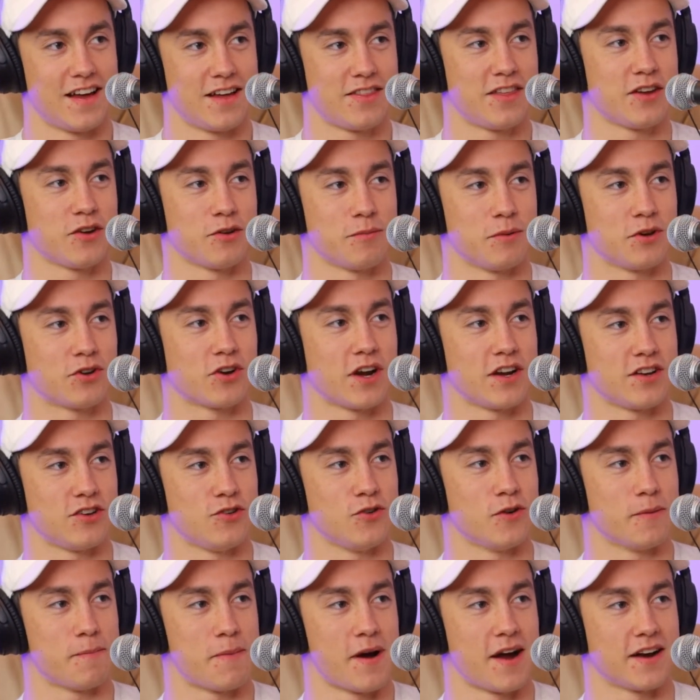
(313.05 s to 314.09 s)
I think it'd be great
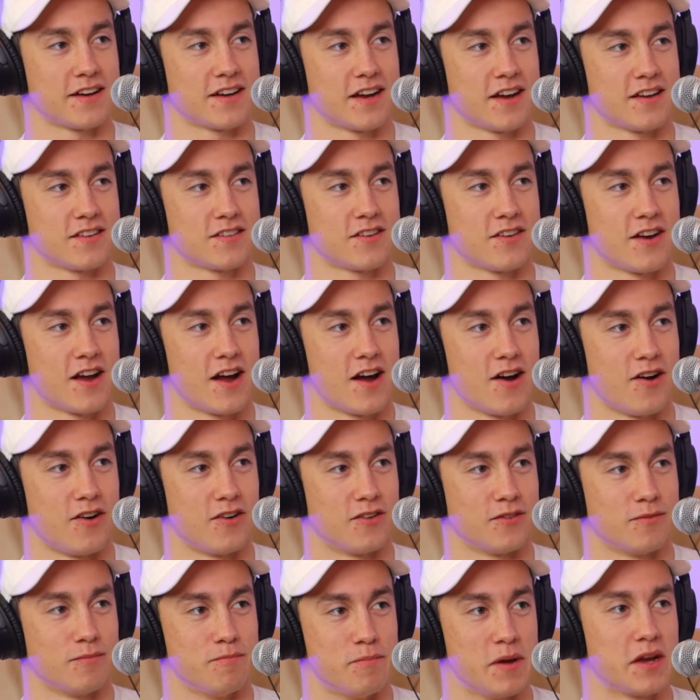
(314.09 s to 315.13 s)
to do a podcast on
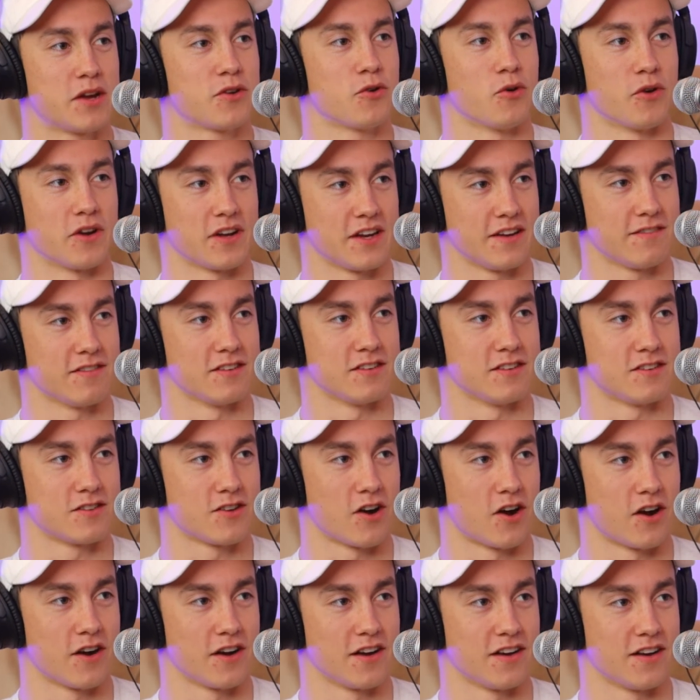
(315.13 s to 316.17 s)
how Bitcoin even
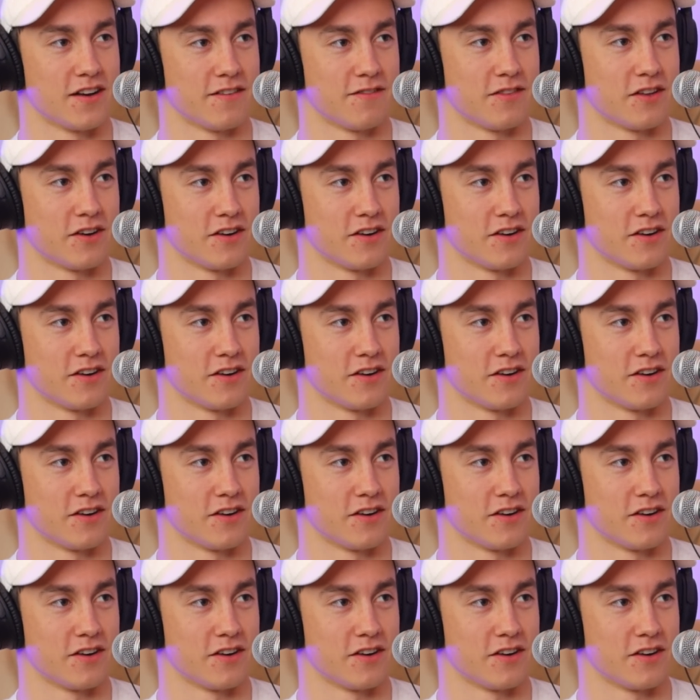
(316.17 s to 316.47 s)
started.